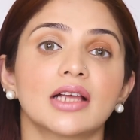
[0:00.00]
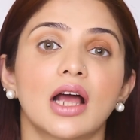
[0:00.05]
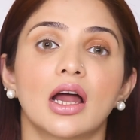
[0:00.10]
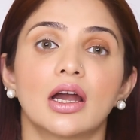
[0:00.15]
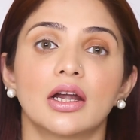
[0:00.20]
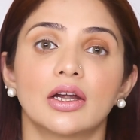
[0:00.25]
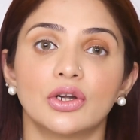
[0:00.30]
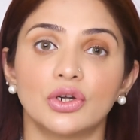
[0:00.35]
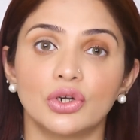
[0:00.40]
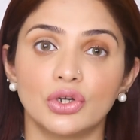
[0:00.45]

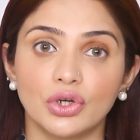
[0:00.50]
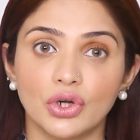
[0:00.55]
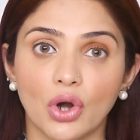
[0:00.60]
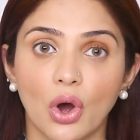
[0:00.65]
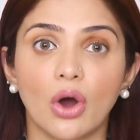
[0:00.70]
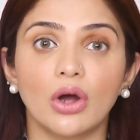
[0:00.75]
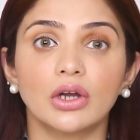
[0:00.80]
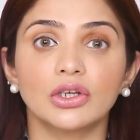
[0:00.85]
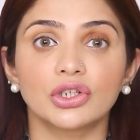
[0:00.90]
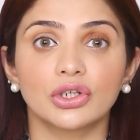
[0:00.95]
are
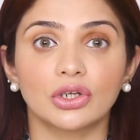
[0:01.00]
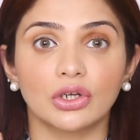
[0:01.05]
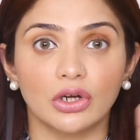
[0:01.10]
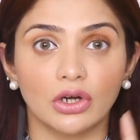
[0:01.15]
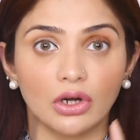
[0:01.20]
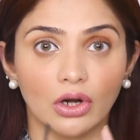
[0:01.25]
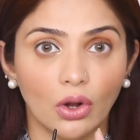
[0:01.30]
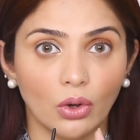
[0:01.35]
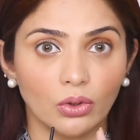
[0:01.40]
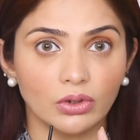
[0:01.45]
not
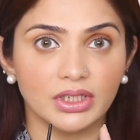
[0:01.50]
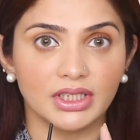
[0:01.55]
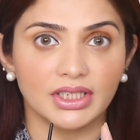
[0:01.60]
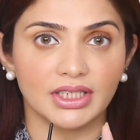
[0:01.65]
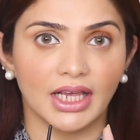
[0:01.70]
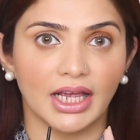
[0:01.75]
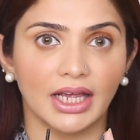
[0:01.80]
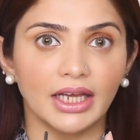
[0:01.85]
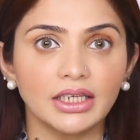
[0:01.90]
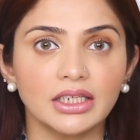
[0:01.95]
close
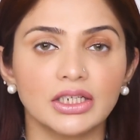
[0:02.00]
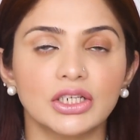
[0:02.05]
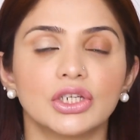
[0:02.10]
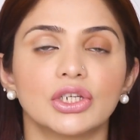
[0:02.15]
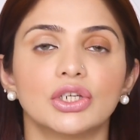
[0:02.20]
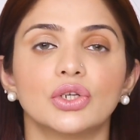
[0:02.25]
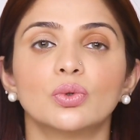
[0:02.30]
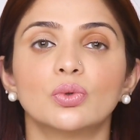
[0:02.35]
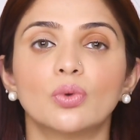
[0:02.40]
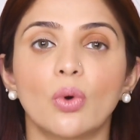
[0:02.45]
set,
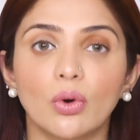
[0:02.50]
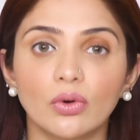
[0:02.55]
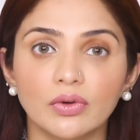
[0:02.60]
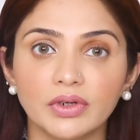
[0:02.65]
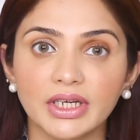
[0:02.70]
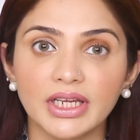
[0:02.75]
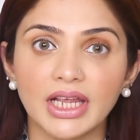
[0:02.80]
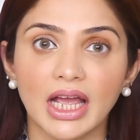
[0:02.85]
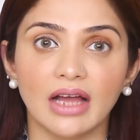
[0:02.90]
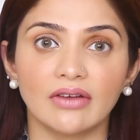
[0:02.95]
you
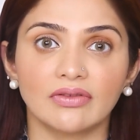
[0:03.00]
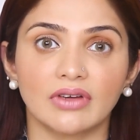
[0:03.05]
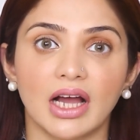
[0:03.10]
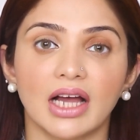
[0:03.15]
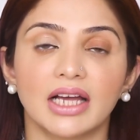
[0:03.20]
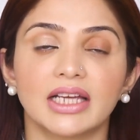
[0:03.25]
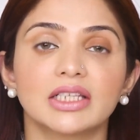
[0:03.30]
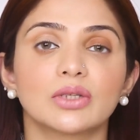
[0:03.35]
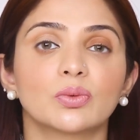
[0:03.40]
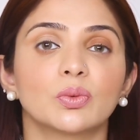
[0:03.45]
already have
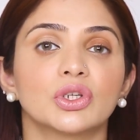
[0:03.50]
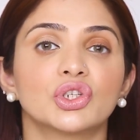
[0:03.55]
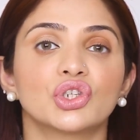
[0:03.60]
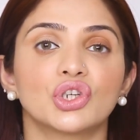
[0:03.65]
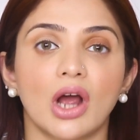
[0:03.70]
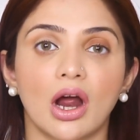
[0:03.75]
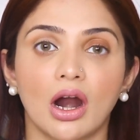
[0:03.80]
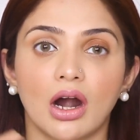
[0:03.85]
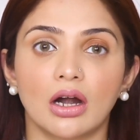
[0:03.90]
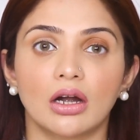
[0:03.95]
eyes which
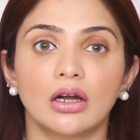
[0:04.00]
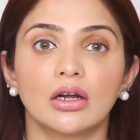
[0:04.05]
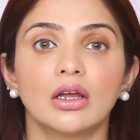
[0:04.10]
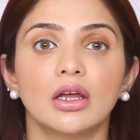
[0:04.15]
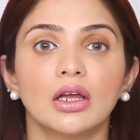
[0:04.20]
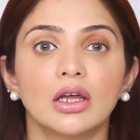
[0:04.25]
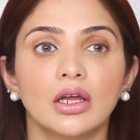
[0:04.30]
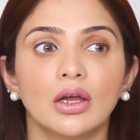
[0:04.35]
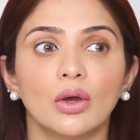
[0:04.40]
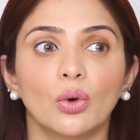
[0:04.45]
are
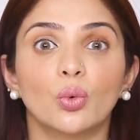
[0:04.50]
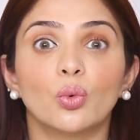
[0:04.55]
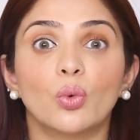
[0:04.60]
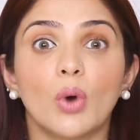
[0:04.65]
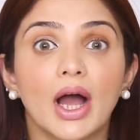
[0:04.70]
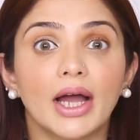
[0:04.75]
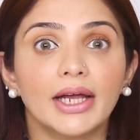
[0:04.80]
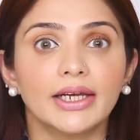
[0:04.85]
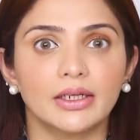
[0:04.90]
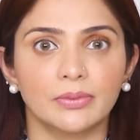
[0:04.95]

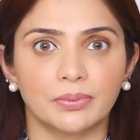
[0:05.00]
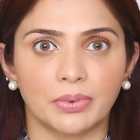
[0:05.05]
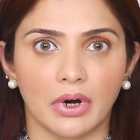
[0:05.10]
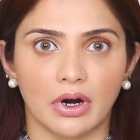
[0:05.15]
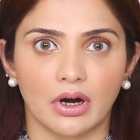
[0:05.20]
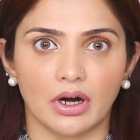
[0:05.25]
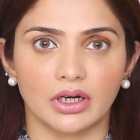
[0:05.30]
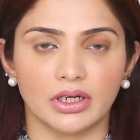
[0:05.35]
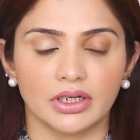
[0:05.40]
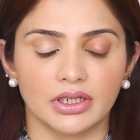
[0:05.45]
wide
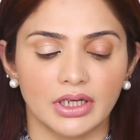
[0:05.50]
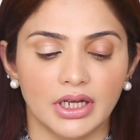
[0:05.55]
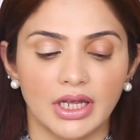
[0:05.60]
apart,